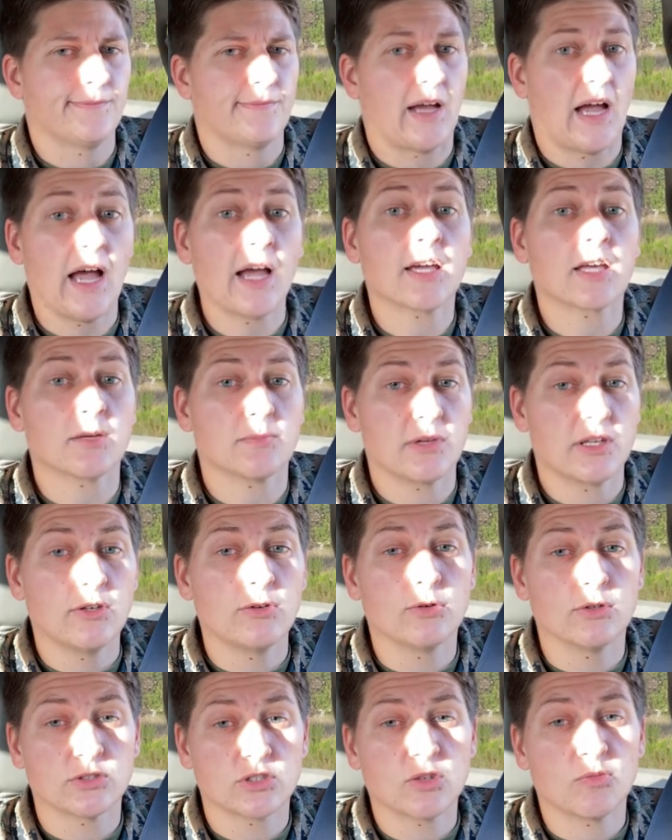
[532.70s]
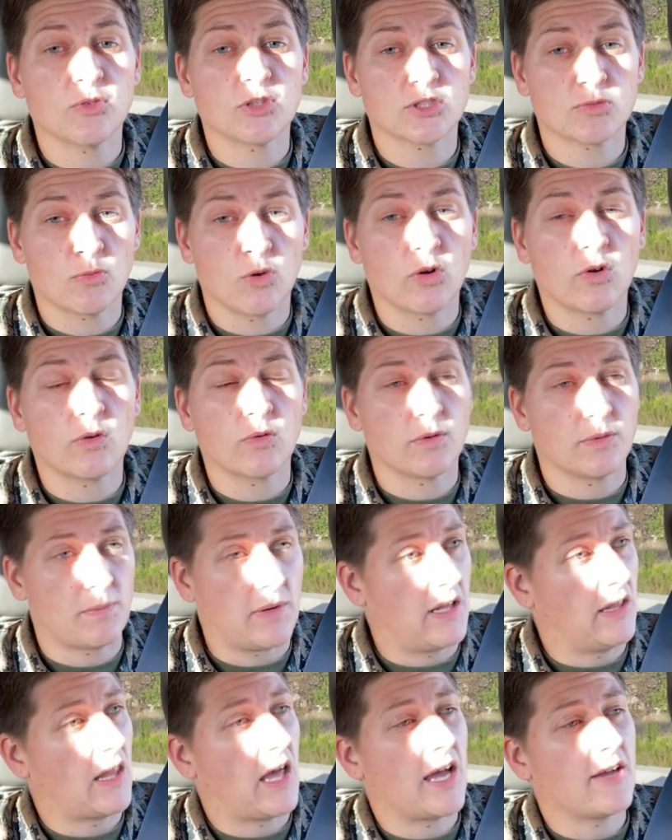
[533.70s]
I could have been doing so much more with
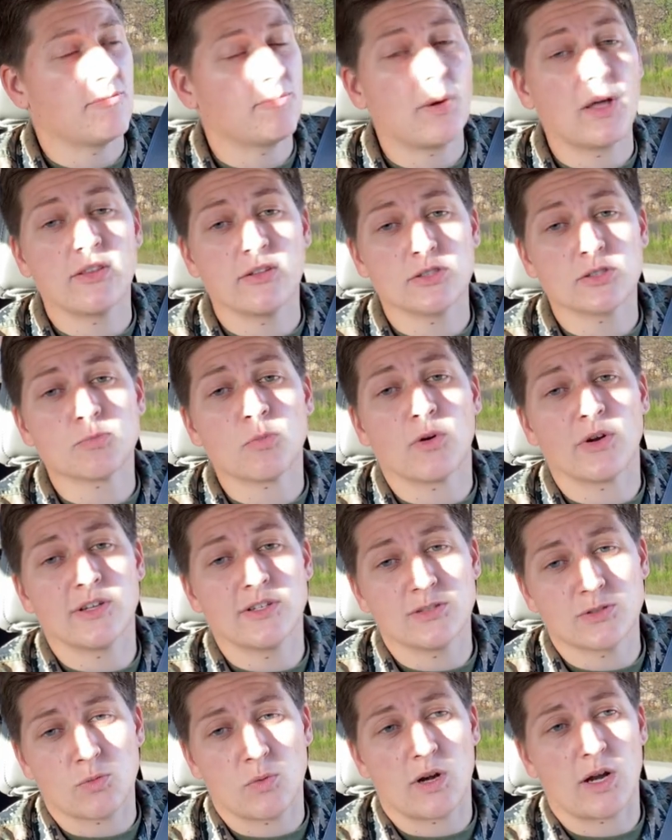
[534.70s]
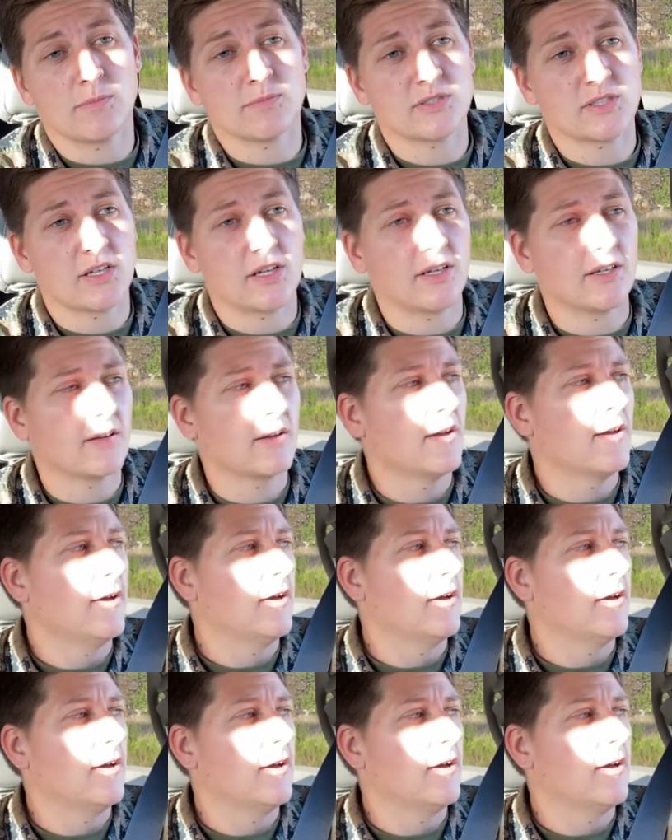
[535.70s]
my life by this point, is what I'm saying.